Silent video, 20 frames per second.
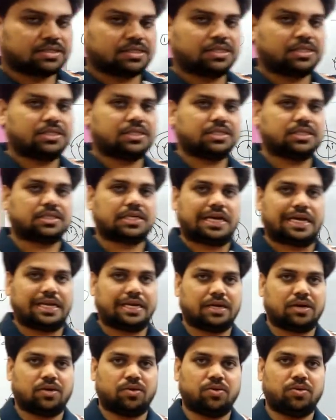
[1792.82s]
this is
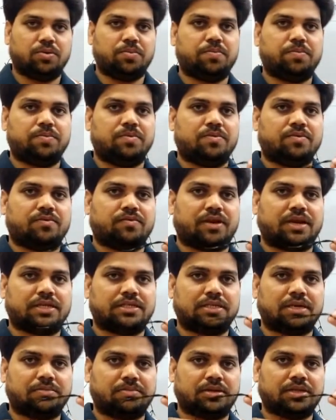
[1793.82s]
current loop. For
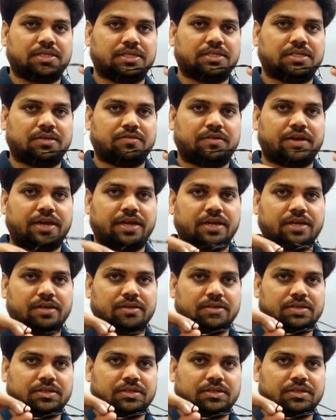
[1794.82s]
example, this is a wire,